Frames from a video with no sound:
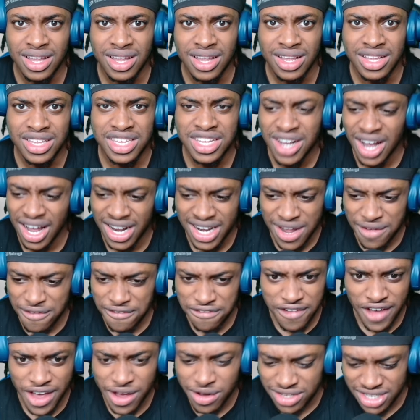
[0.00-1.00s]
You got them
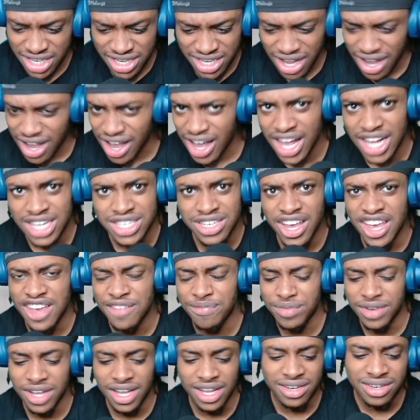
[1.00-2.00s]
files on your hard
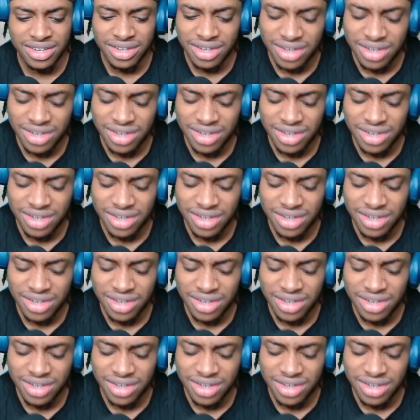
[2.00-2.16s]
drive, blood.